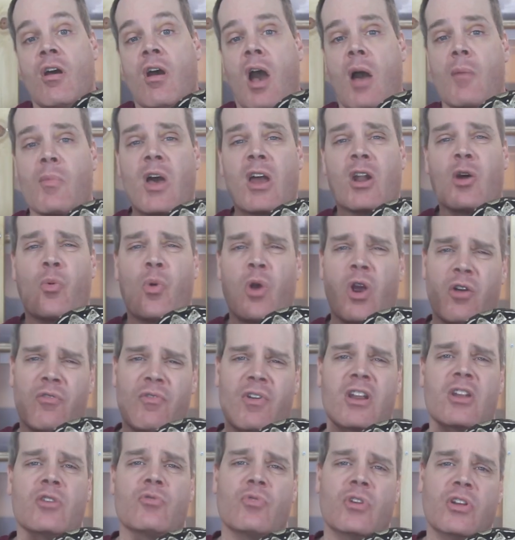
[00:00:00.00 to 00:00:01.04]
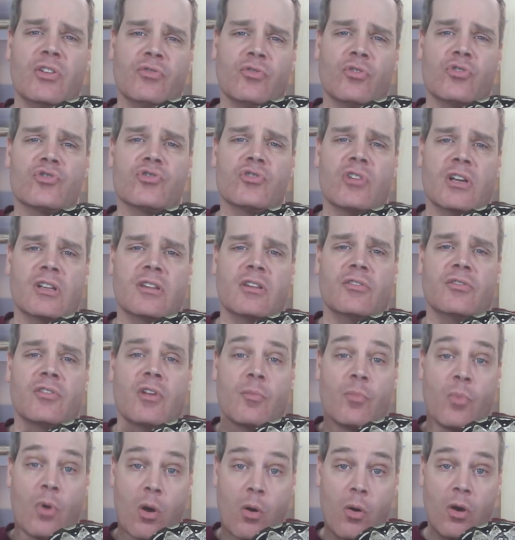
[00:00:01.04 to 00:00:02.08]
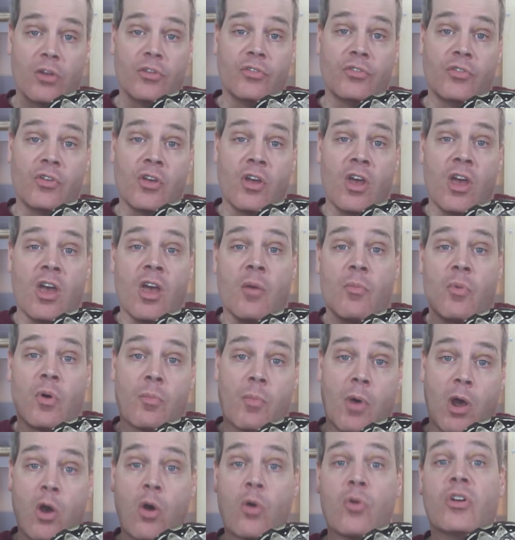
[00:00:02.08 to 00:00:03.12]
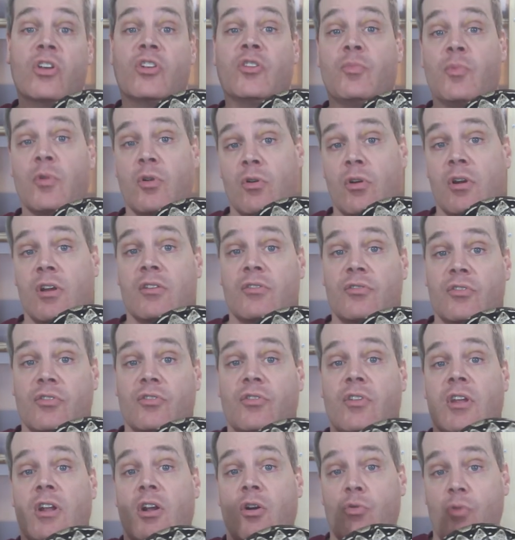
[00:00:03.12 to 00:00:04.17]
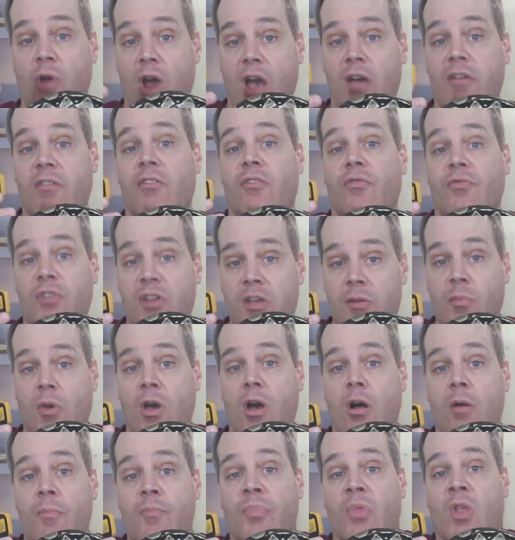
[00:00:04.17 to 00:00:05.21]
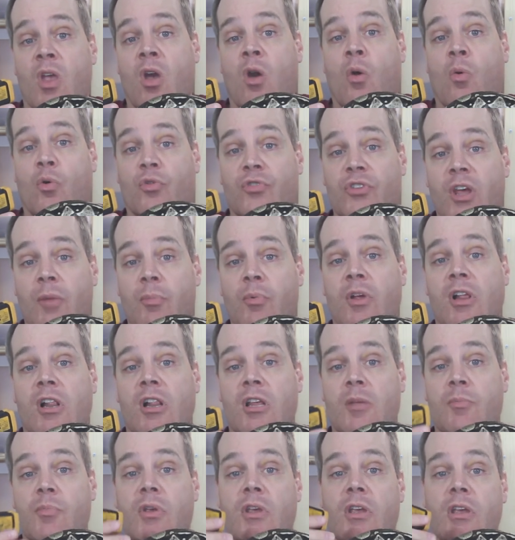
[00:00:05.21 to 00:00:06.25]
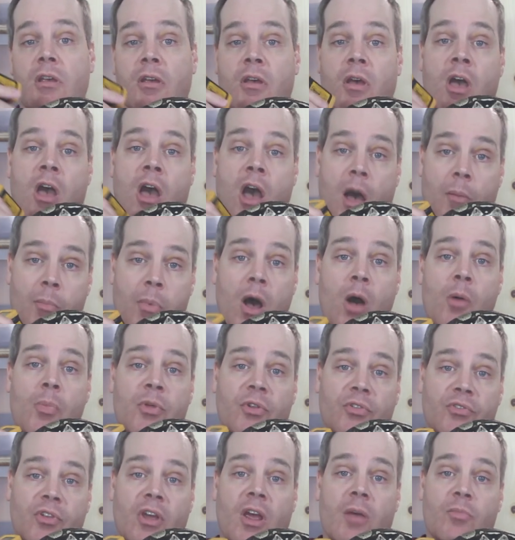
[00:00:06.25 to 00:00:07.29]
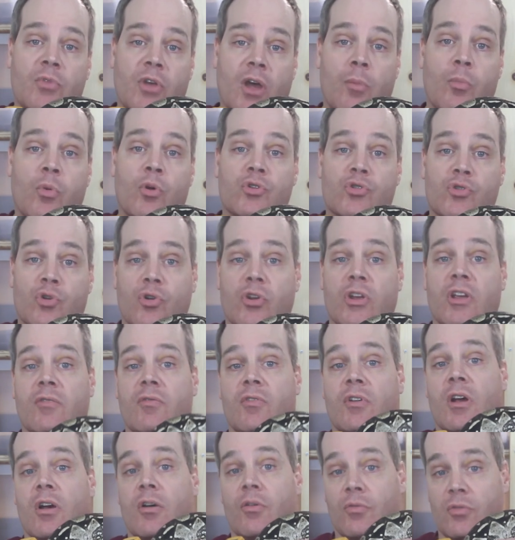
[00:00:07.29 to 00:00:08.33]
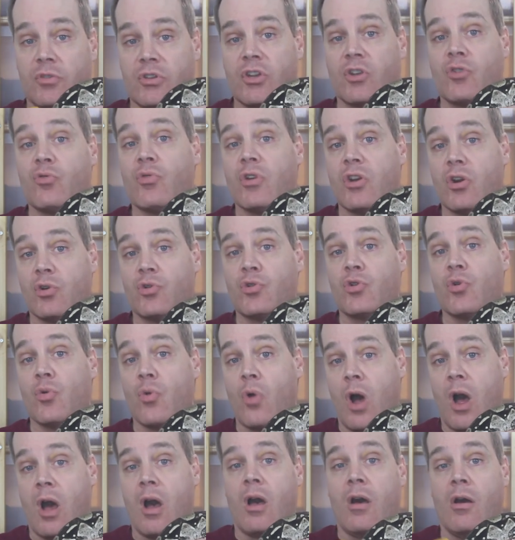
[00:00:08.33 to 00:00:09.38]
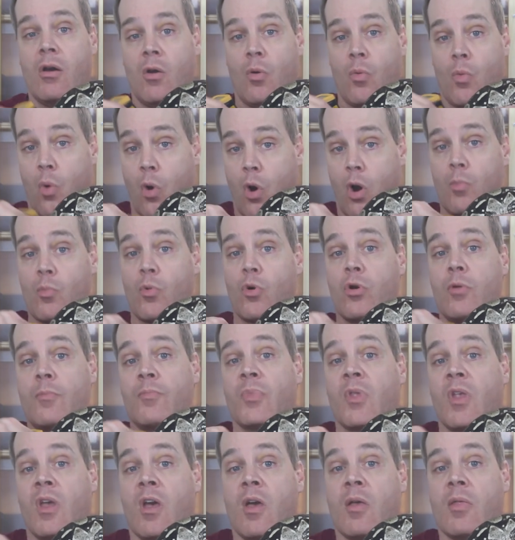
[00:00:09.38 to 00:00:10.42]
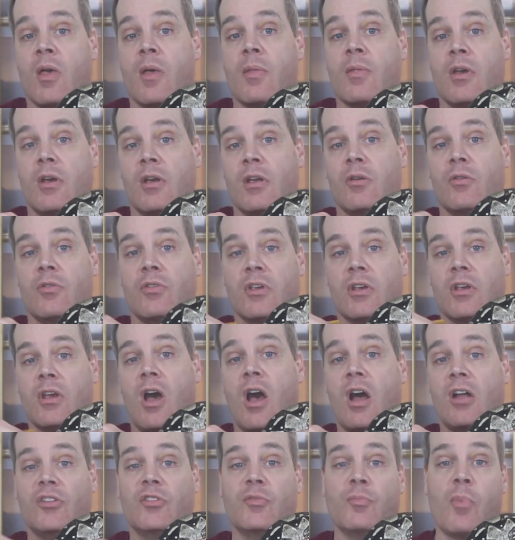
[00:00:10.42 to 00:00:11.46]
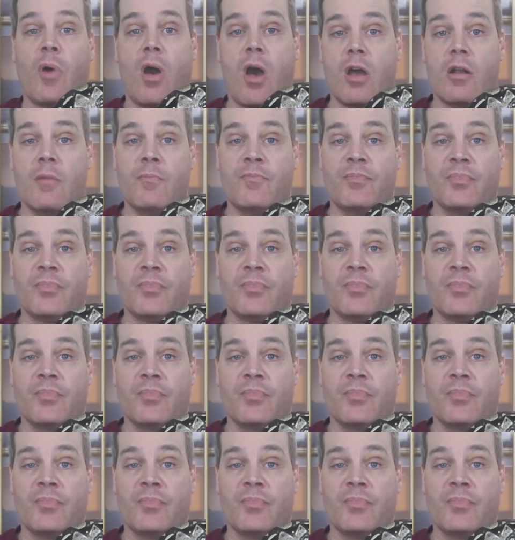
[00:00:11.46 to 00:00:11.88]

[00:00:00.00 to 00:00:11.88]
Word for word: I'm not aware of any research like this on boas, but my own experience is that a gravid female will typically be about the same temperature, or even a degree or two warmer than the, the hot spot.